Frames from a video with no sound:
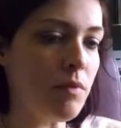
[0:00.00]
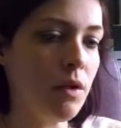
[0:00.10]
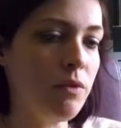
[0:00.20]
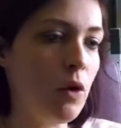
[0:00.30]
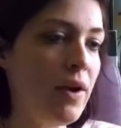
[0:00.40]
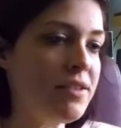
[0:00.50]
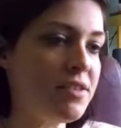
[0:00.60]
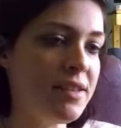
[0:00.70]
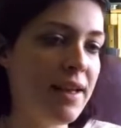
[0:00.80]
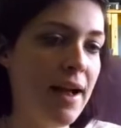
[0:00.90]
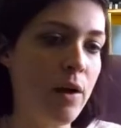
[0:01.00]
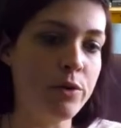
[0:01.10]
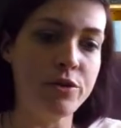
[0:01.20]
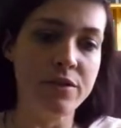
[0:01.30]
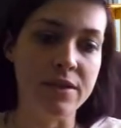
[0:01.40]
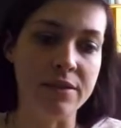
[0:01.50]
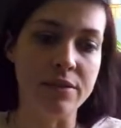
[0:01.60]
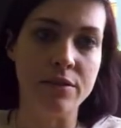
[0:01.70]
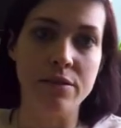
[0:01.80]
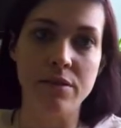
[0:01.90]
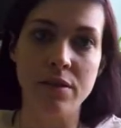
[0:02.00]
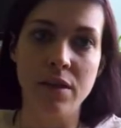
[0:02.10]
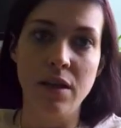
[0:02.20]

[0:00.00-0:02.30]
And the rest of the house is